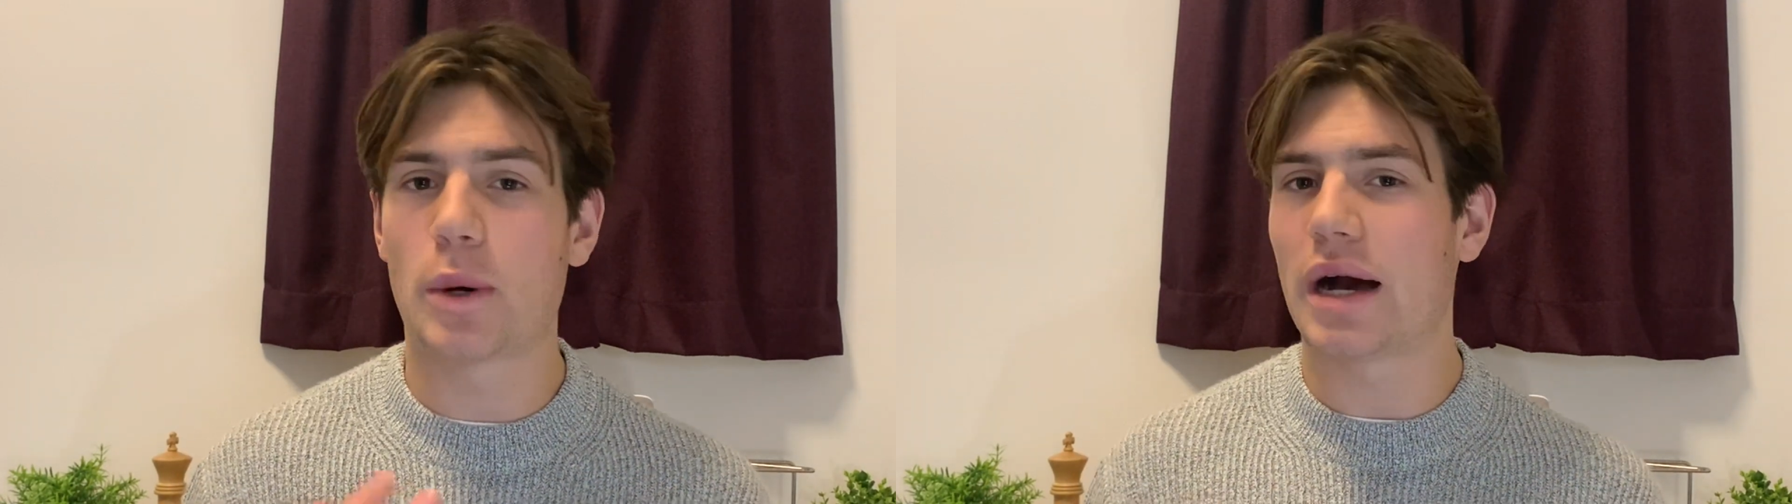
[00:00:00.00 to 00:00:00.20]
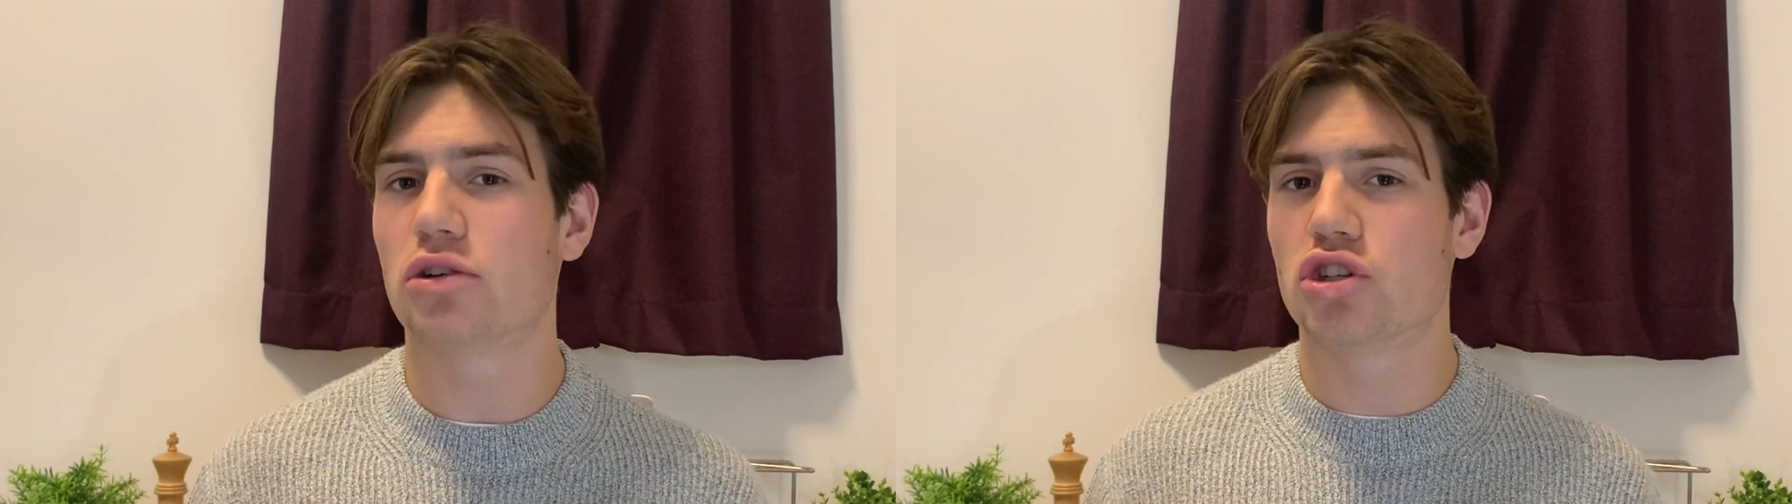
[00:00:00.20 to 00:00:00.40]

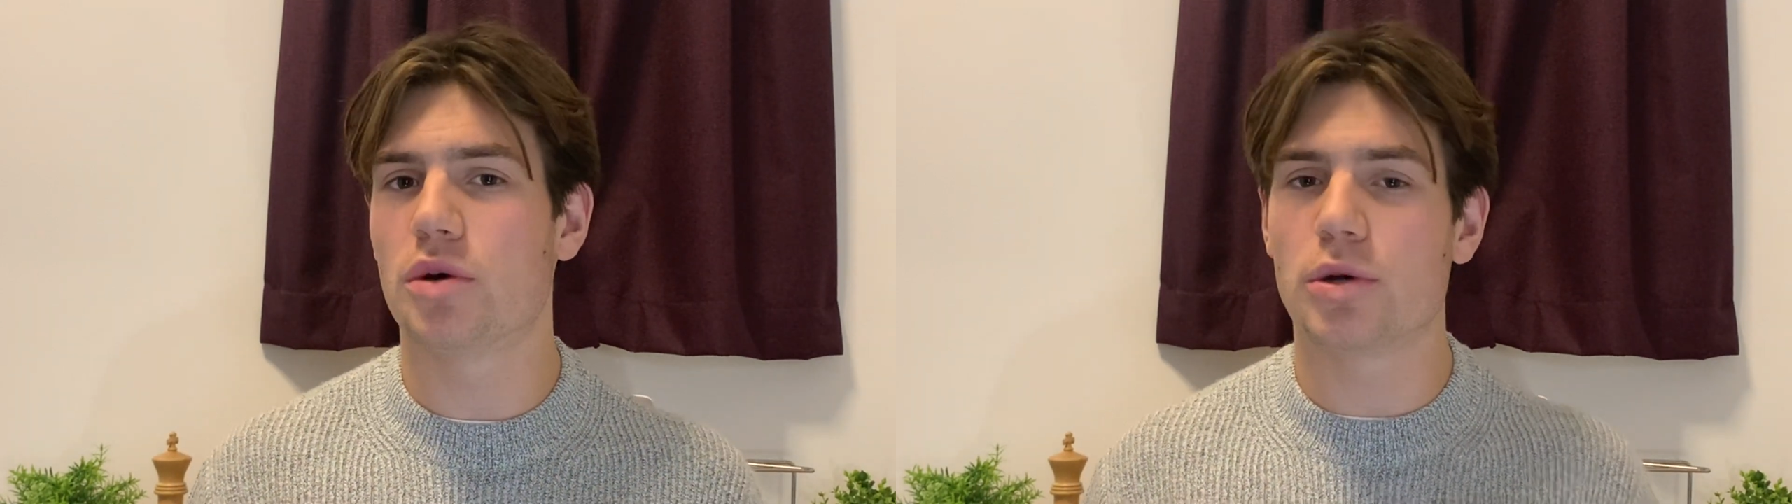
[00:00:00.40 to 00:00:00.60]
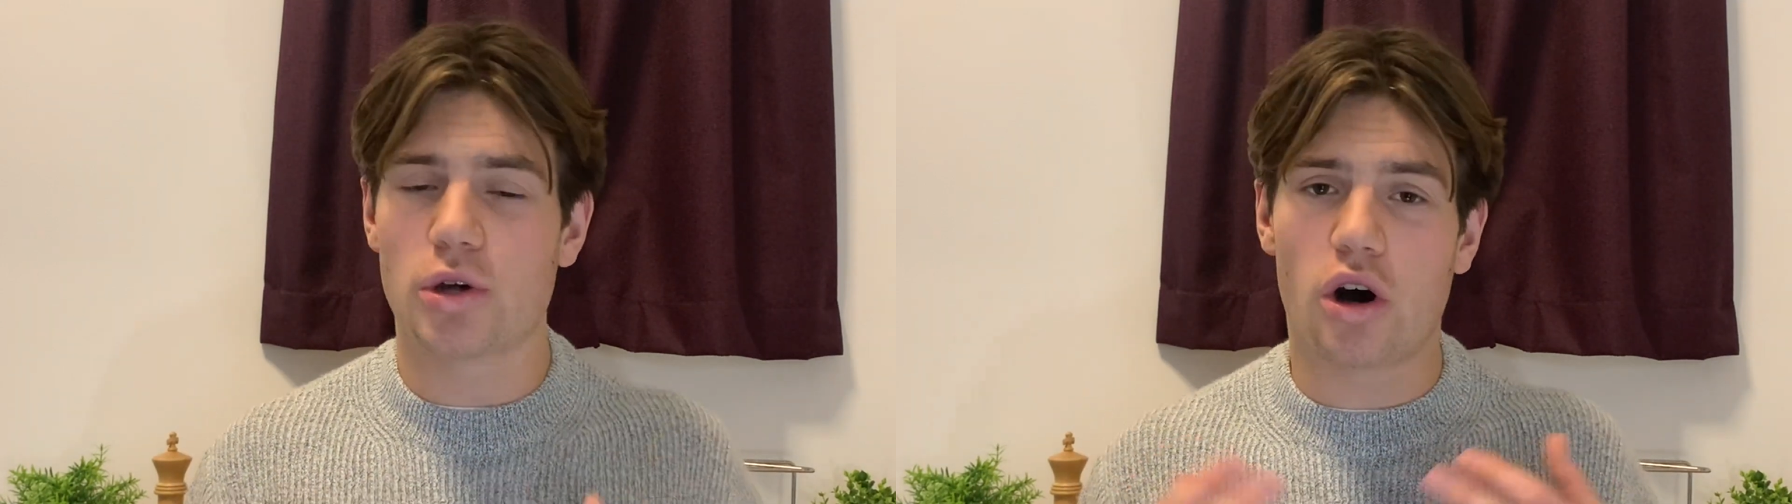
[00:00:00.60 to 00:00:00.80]
how do you know
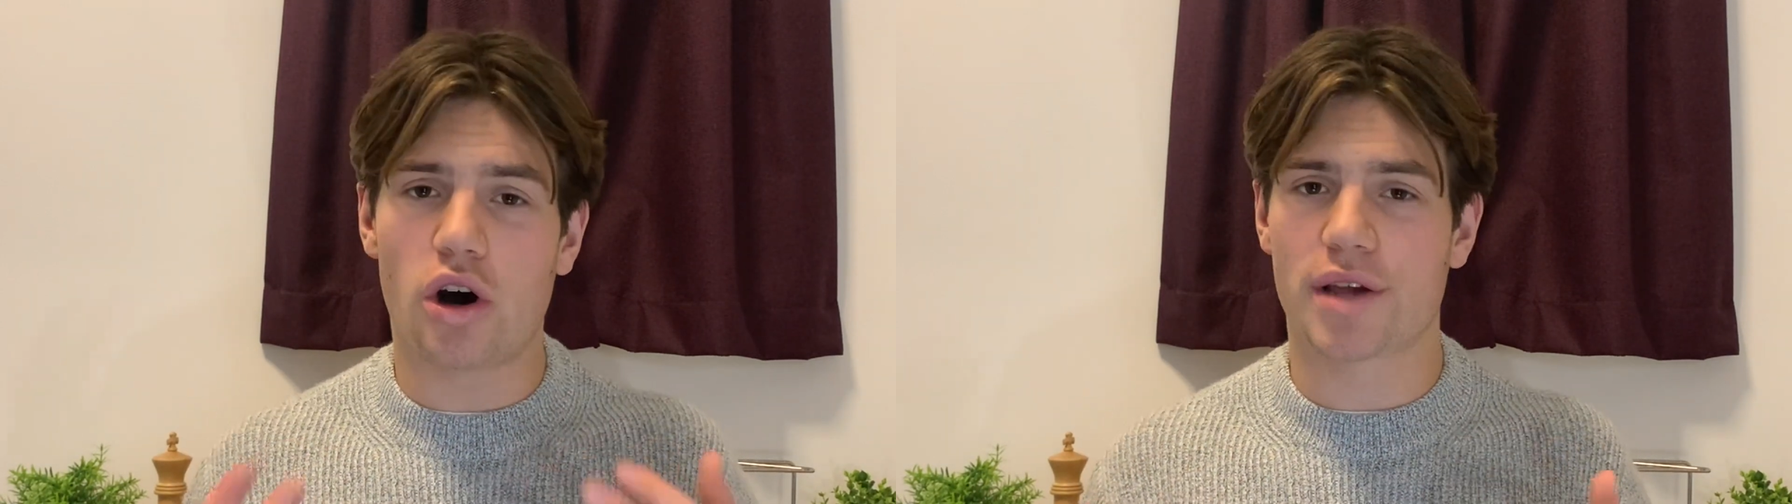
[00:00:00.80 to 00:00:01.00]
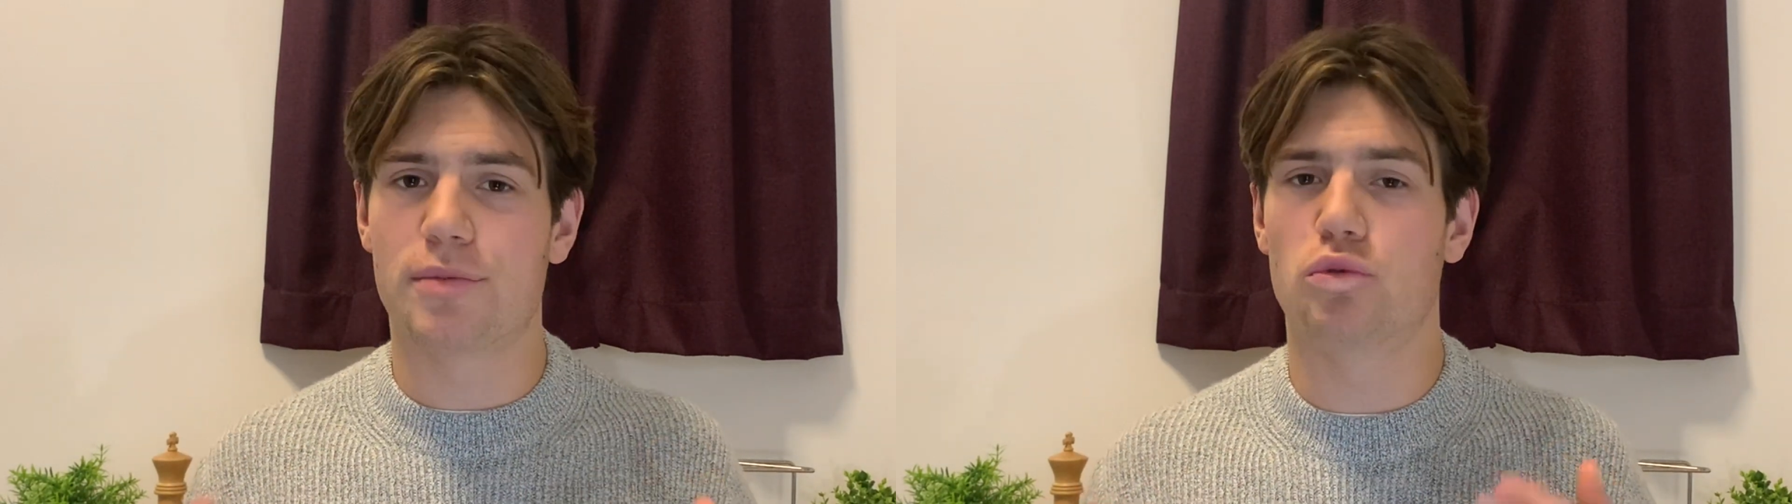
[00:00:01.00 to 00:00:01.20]
where your
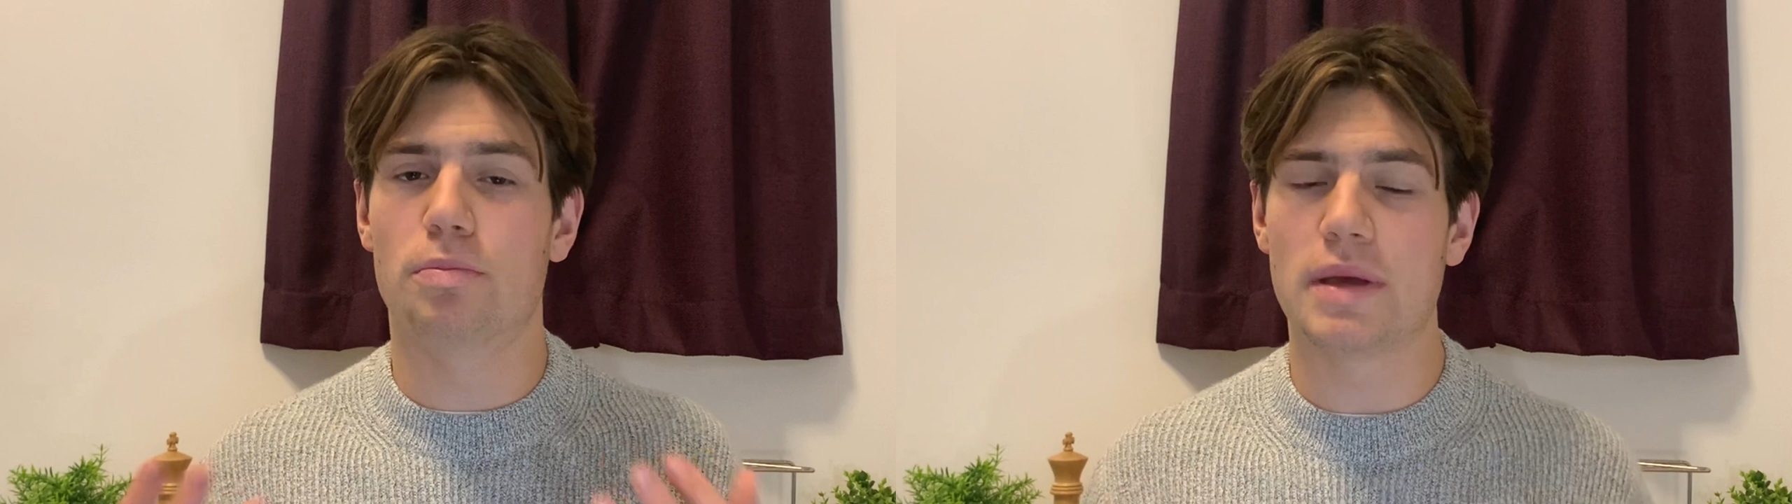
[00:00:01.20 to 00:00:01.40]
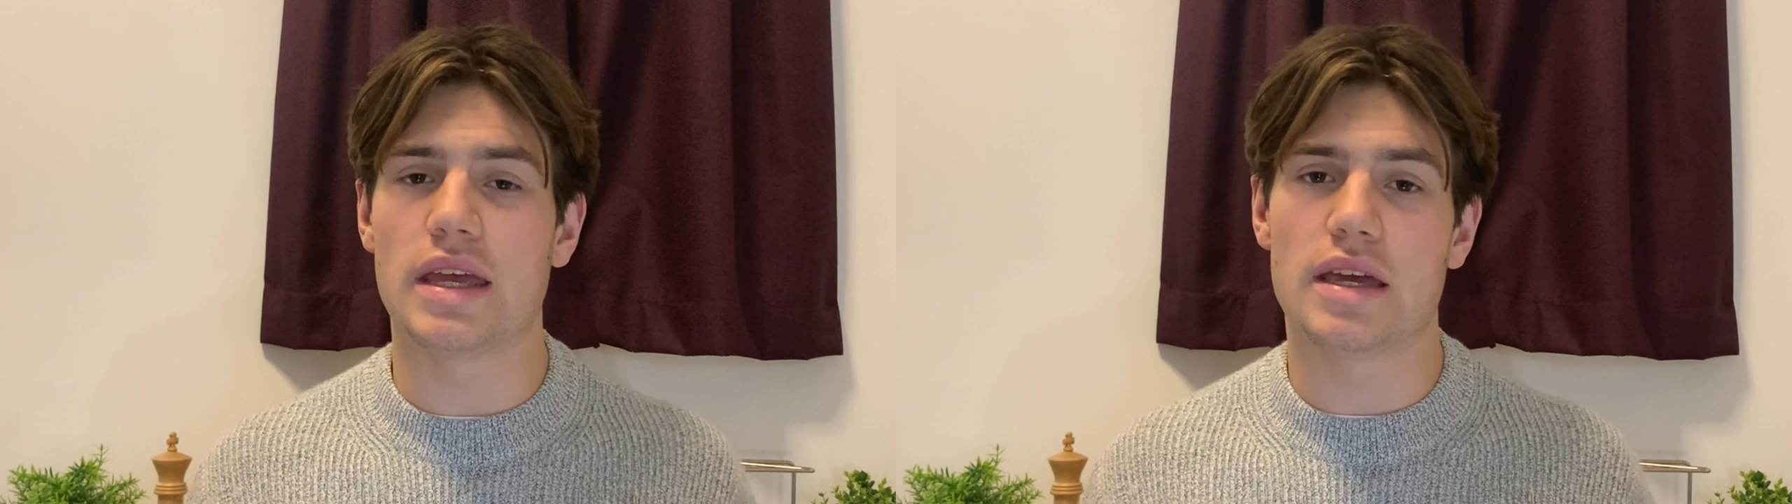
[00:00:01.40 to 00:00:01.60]
argument will
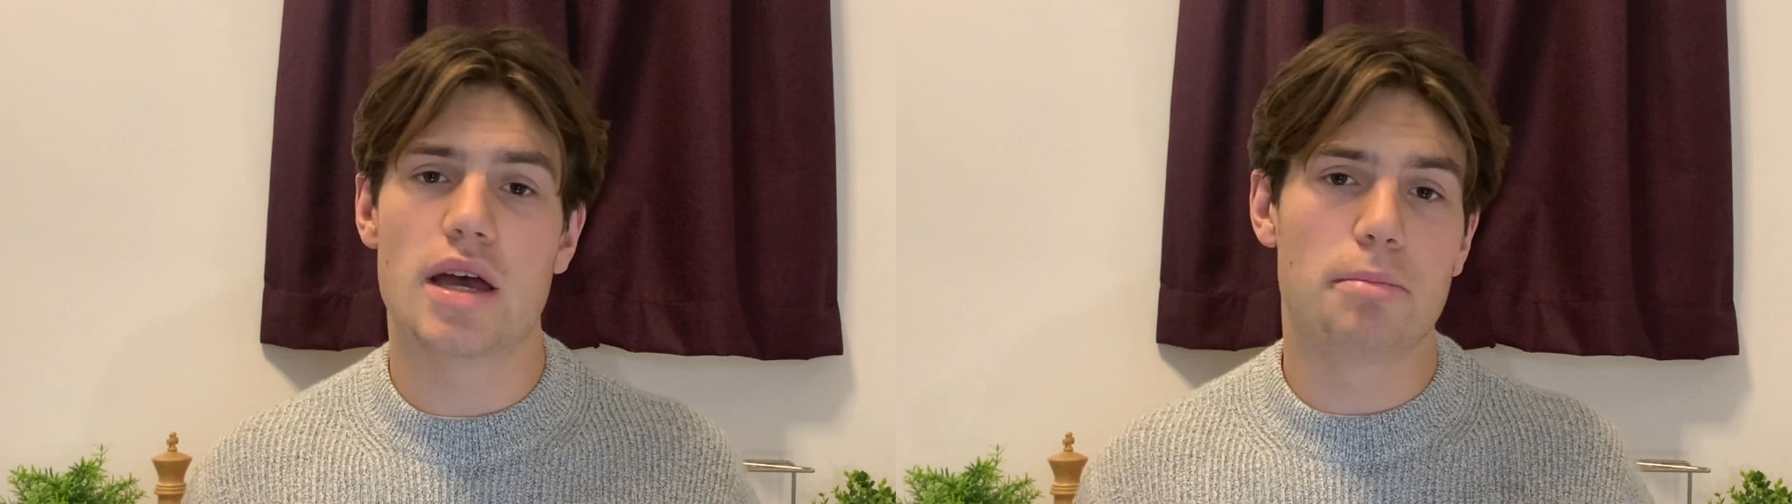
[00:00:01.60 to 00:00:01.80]
be